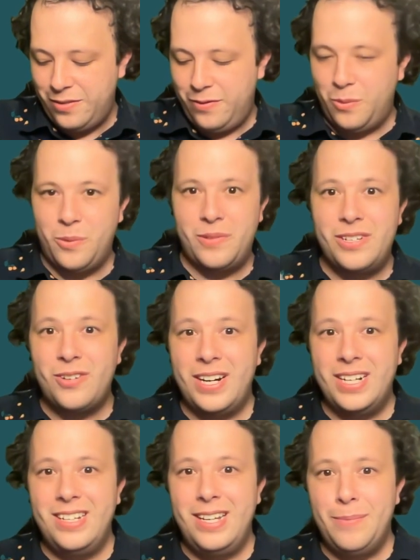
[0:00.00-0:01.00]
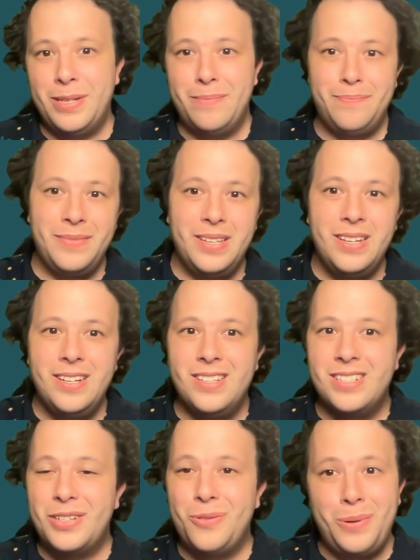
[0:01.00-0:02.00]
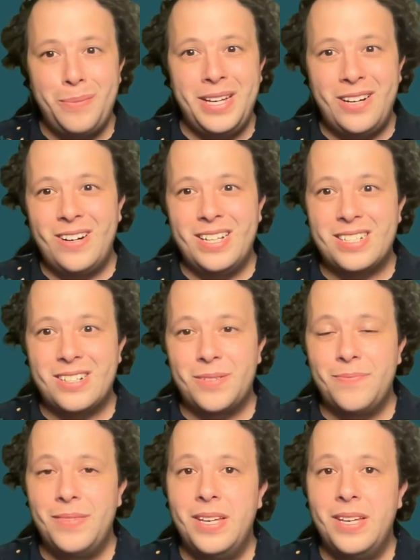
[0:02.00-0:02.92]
We're trying to name it. So we made our ester.